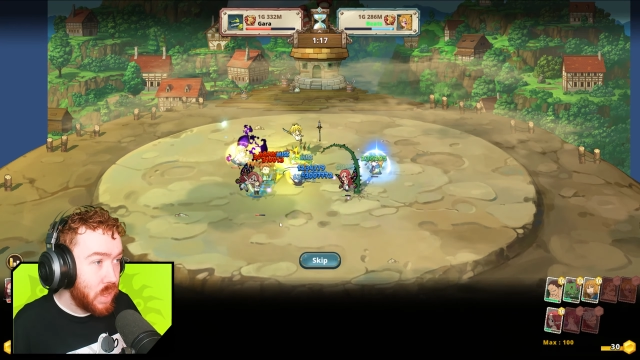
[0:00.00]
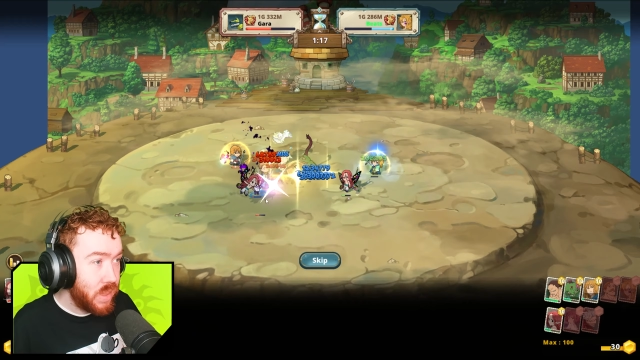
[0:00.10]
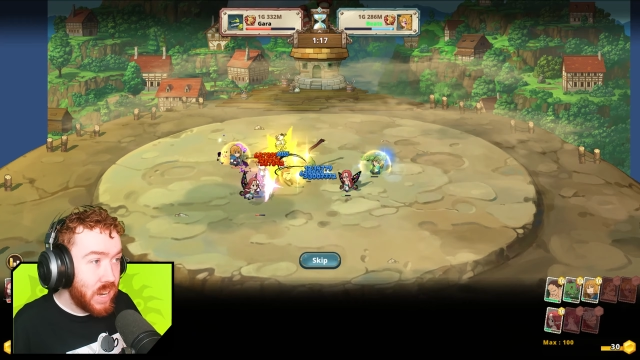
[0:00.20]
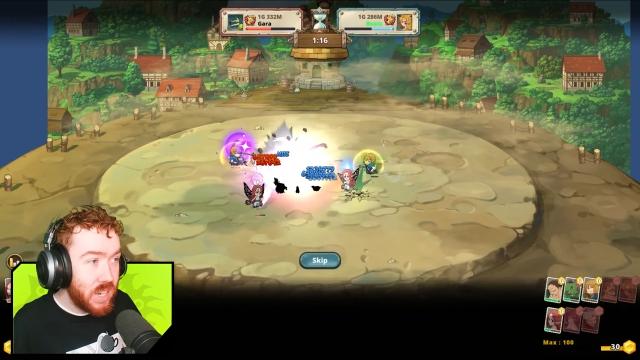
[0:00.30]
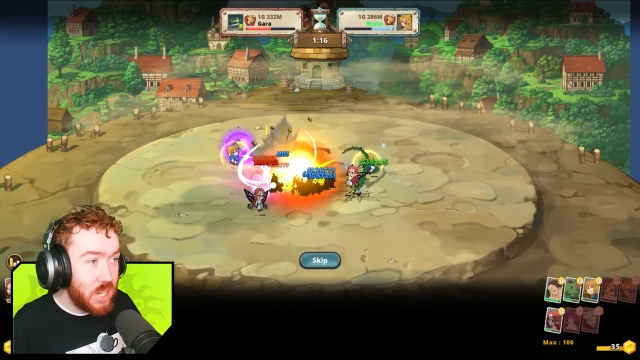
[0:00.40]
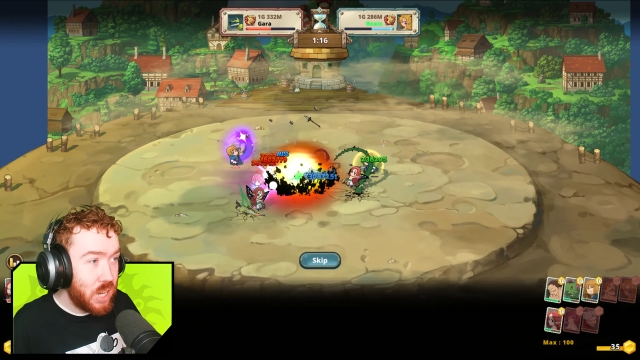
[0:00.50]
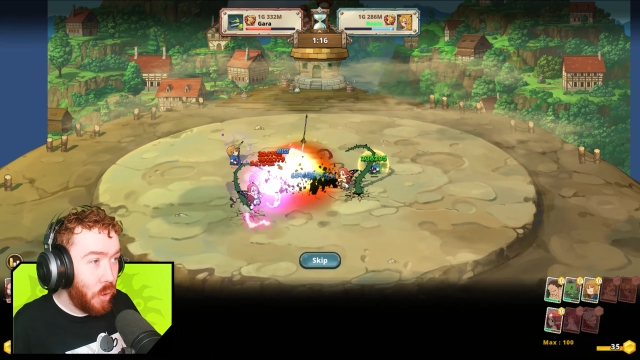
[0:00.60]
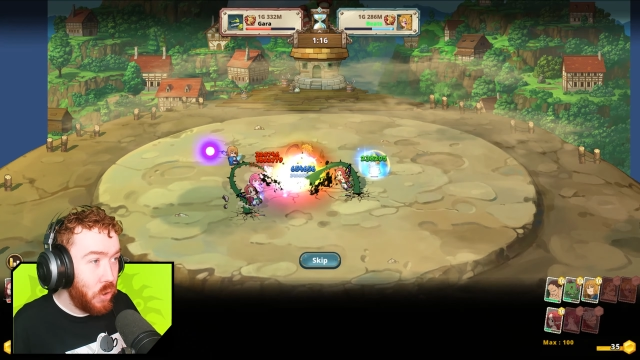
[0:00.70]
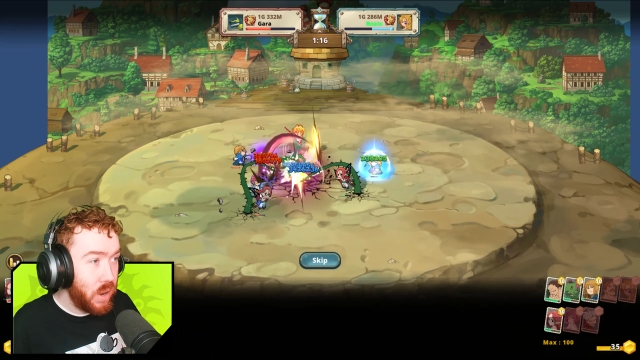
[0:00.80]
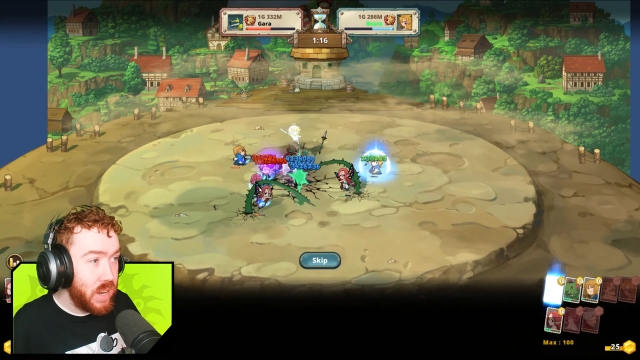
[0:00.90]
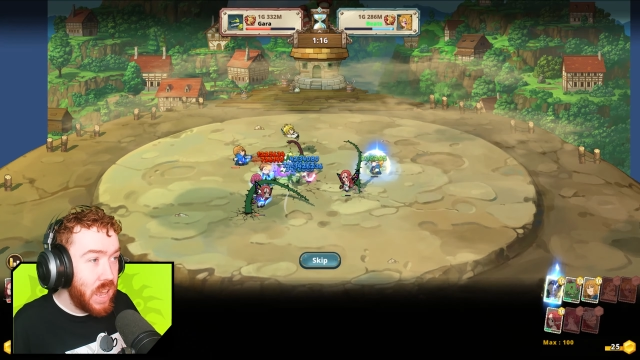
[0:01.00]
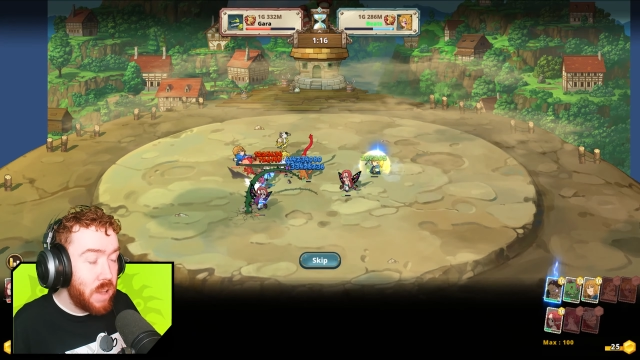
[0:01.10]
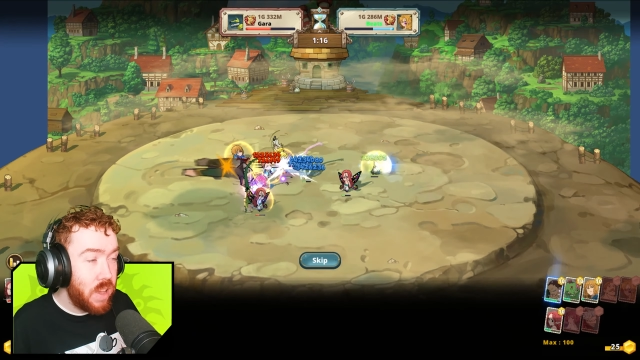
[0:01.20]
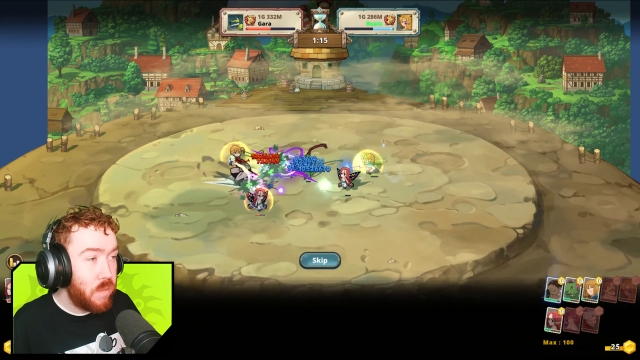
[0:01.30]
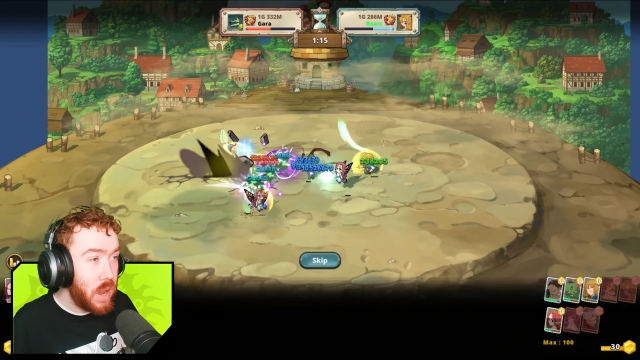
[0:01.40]
That's actually so annoying.
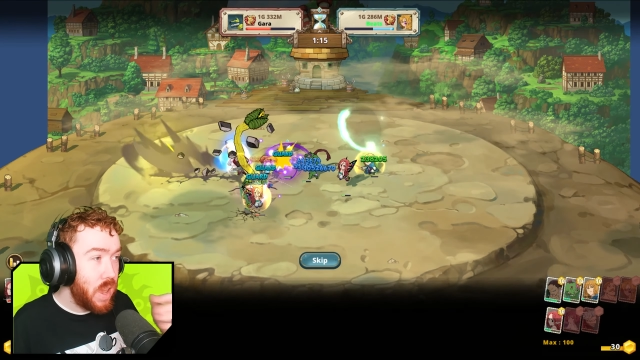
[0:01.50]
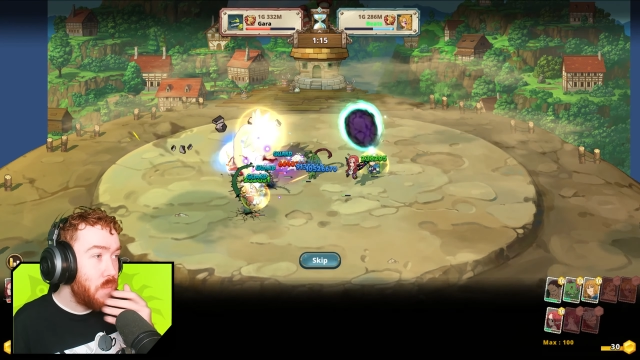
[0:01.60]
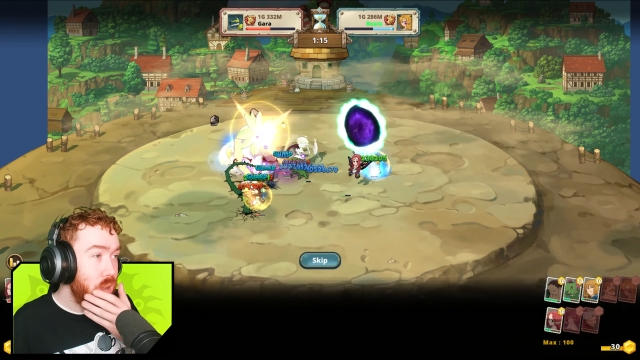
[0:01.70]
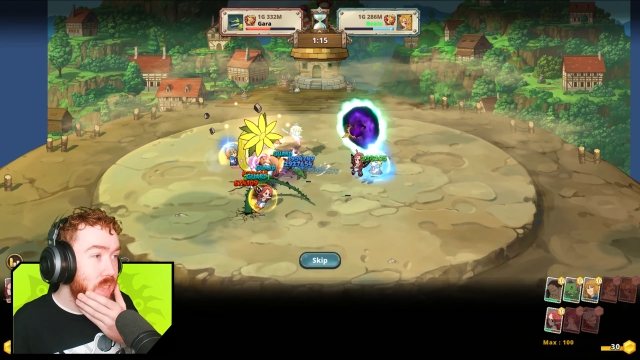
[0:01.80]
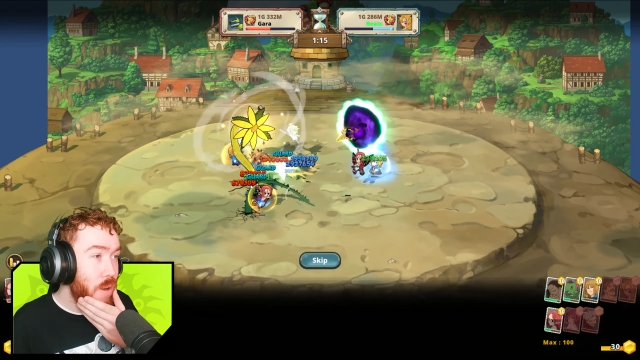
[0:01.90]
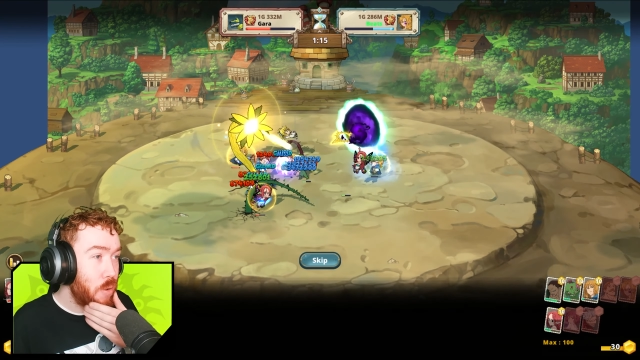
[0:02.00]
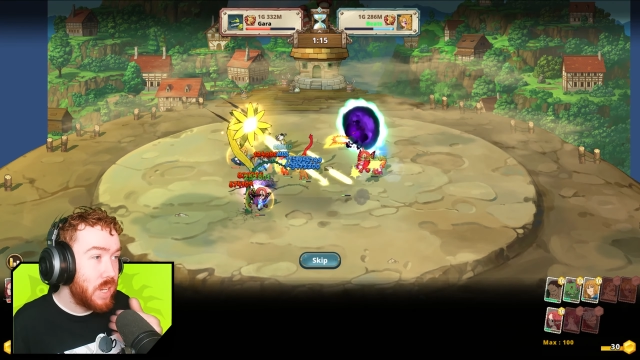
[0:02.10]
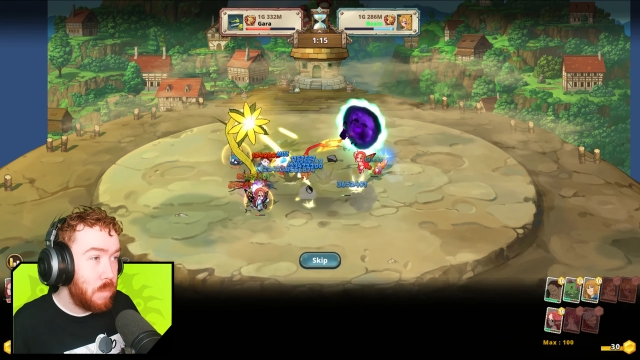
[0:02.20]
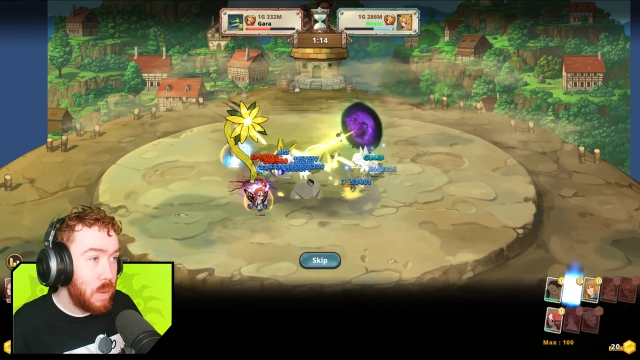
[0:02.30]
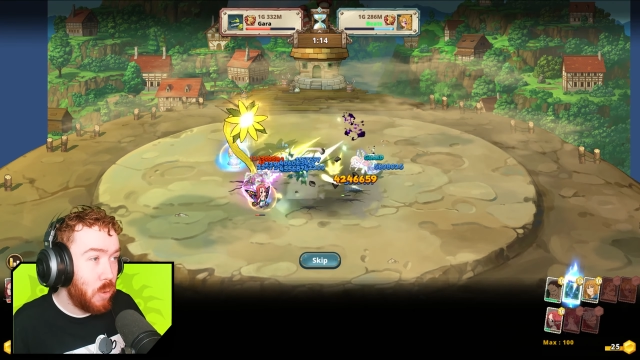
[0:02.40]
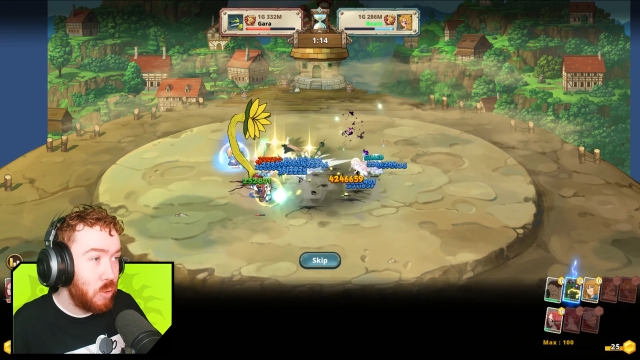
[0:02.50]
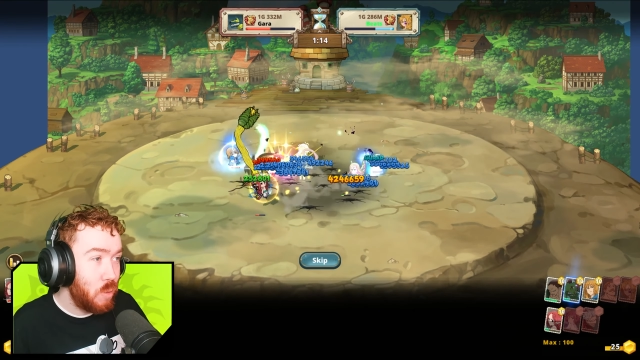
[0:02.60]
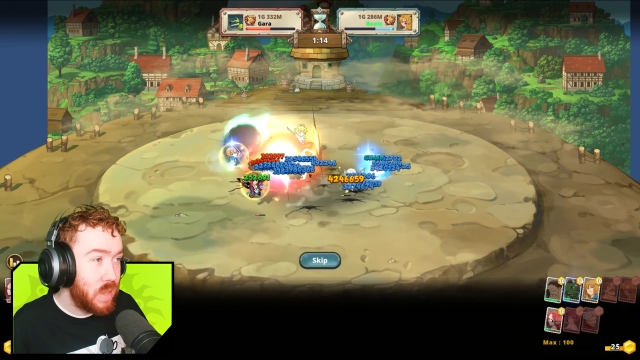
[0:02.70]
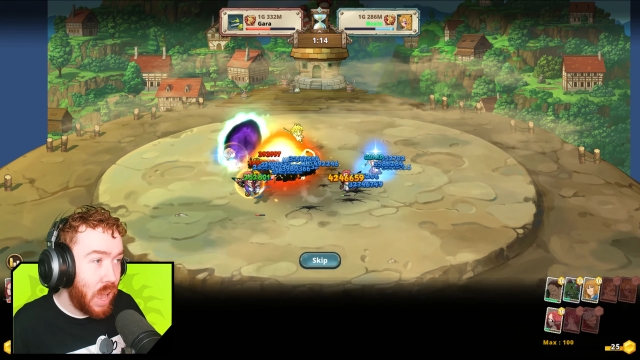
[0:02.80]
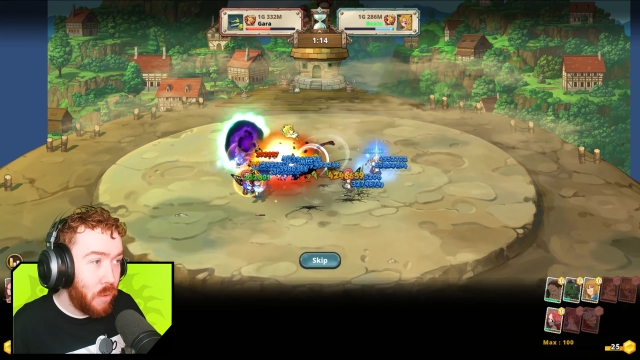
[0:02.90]
Yeah, if I if my Derieri was a bit more
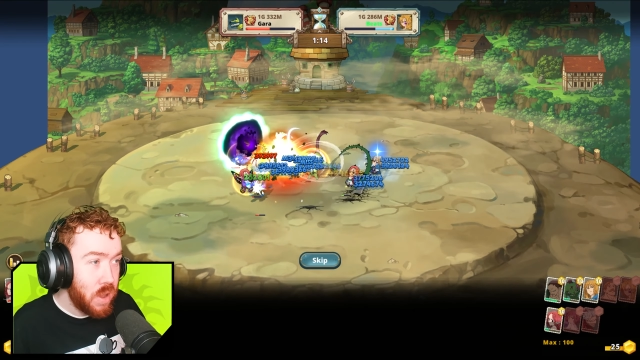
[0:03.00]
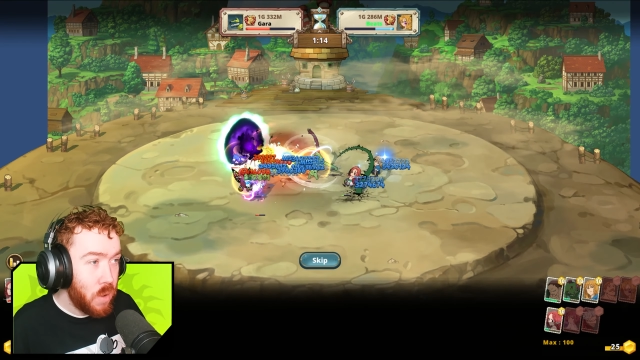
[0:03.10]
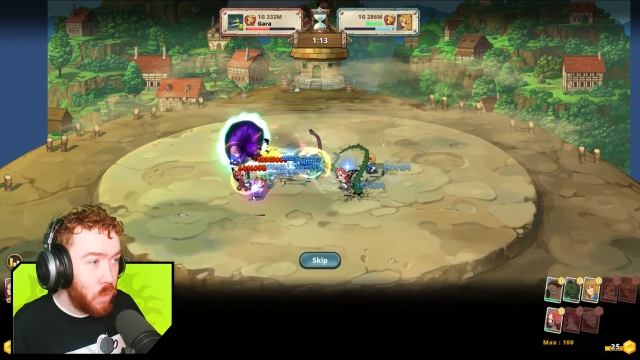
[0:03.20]
duped out,